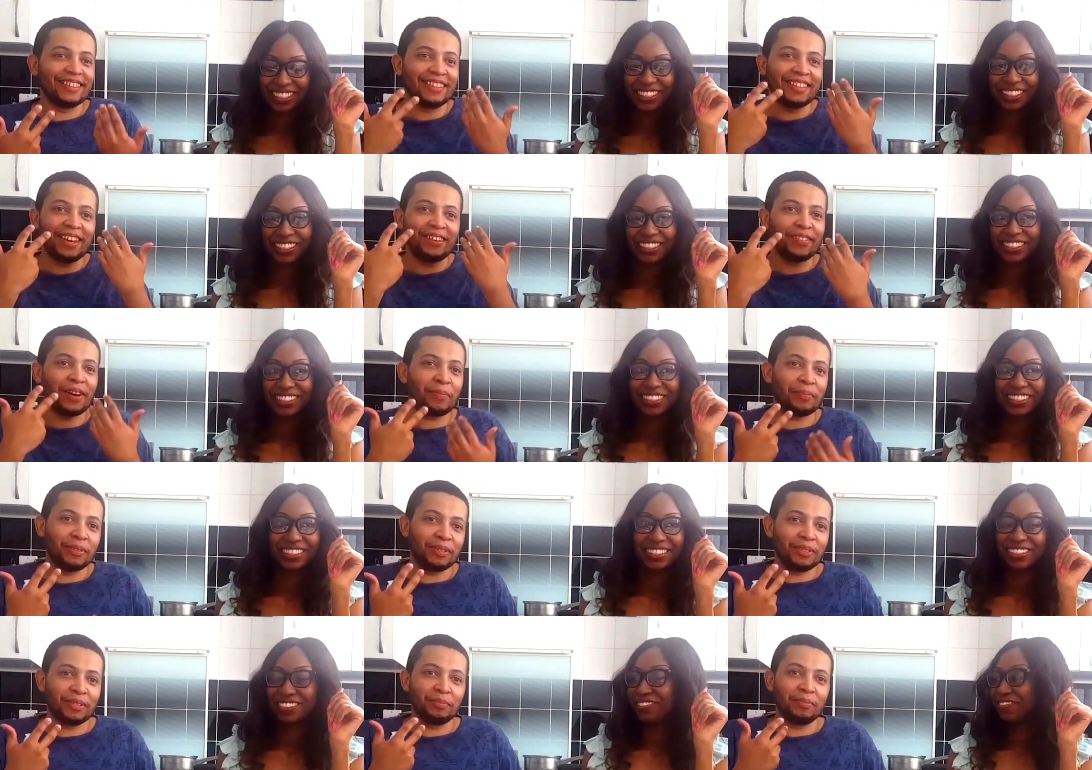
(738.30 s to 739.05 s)
Speaker 1: you, do
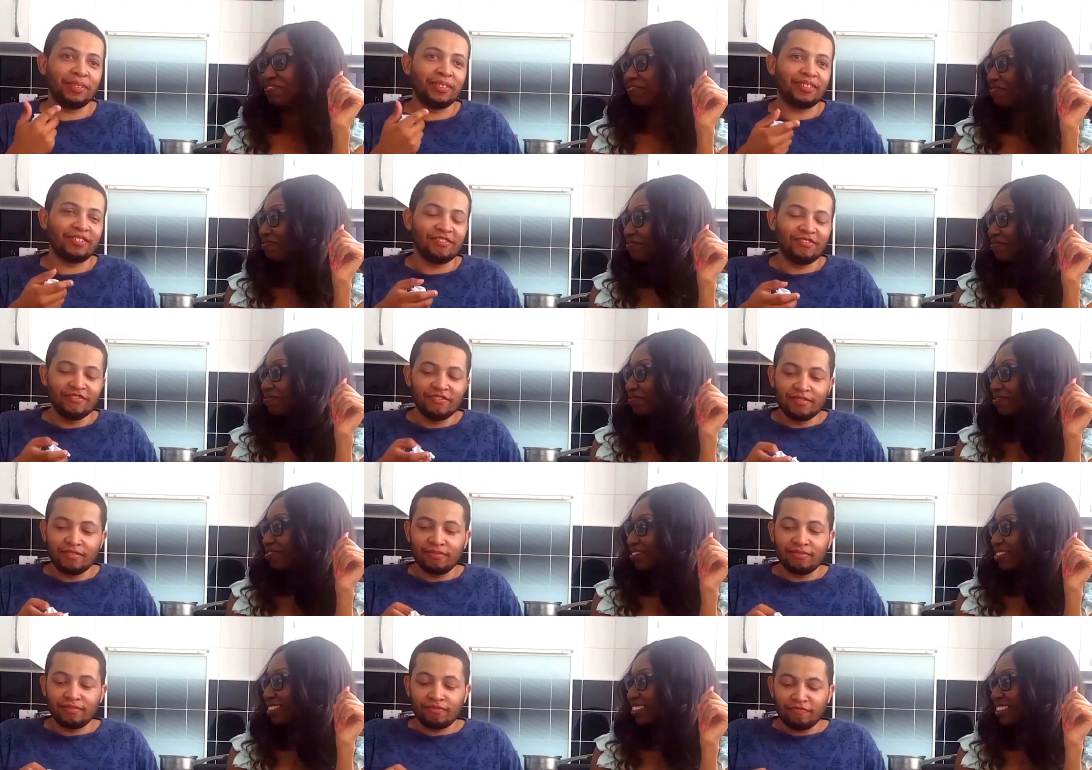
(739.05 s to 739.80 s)
you have
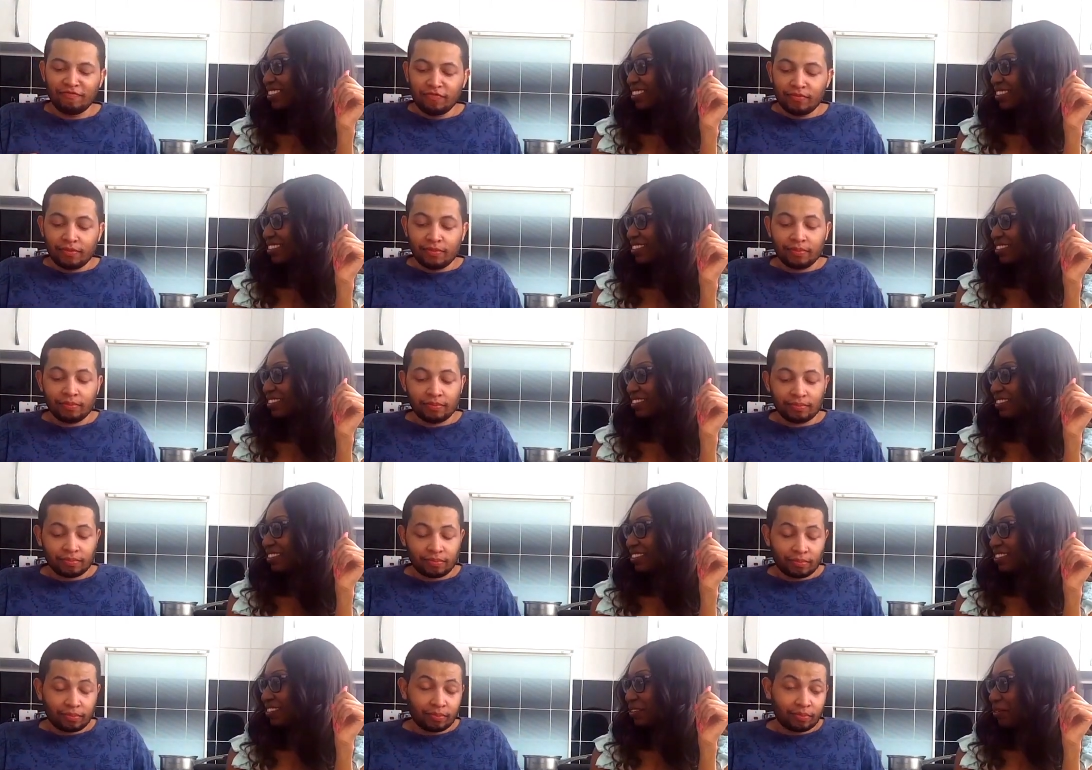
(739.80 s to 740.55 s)
afterburn in your
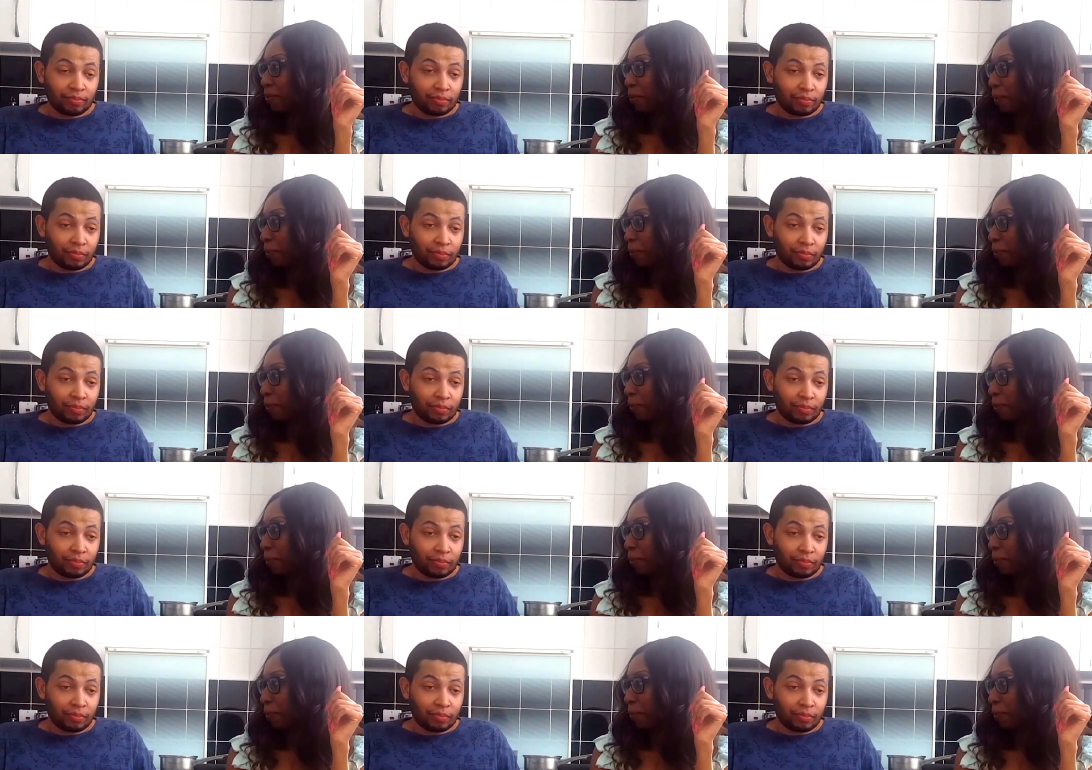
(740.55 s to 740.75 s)
mouth?